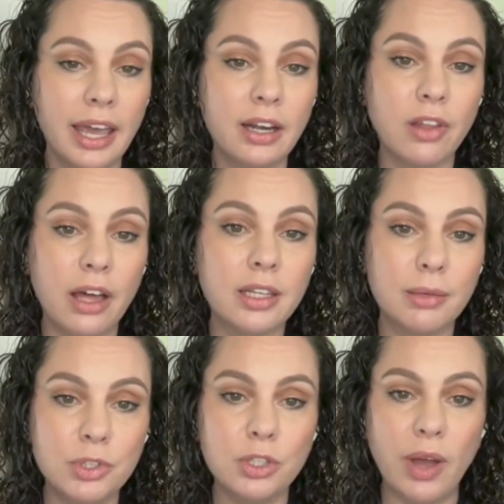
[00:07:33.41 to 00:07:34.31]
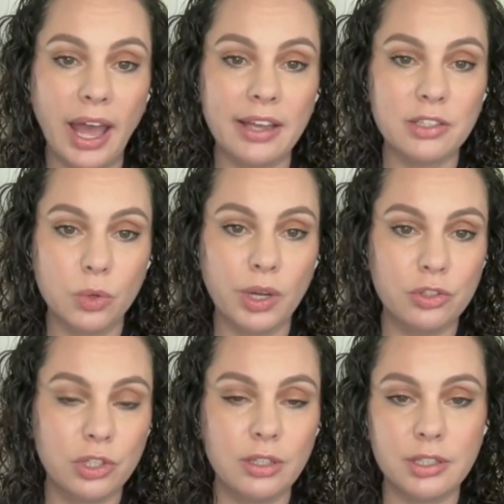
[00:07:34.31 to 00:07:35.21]
And a lot of them do ask
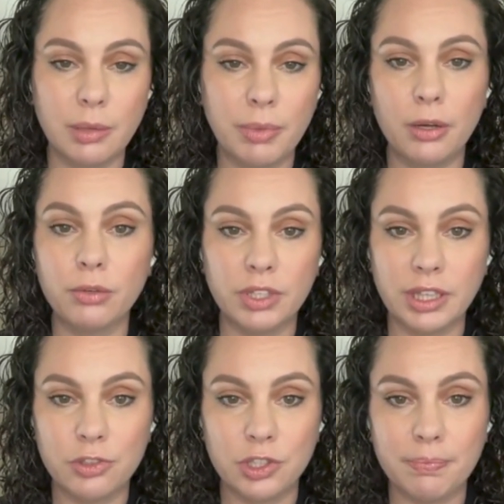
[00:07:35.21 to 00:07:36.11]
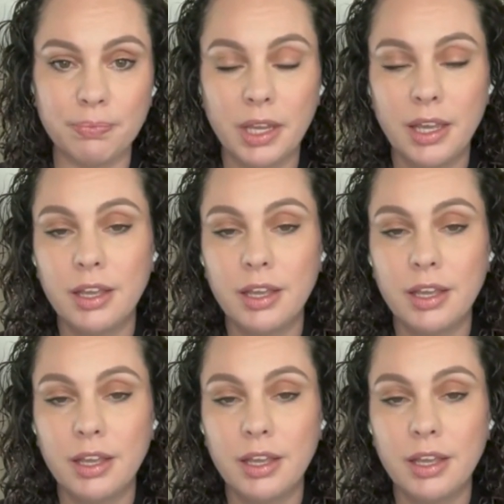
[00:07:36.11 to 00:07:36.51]
questions about religion.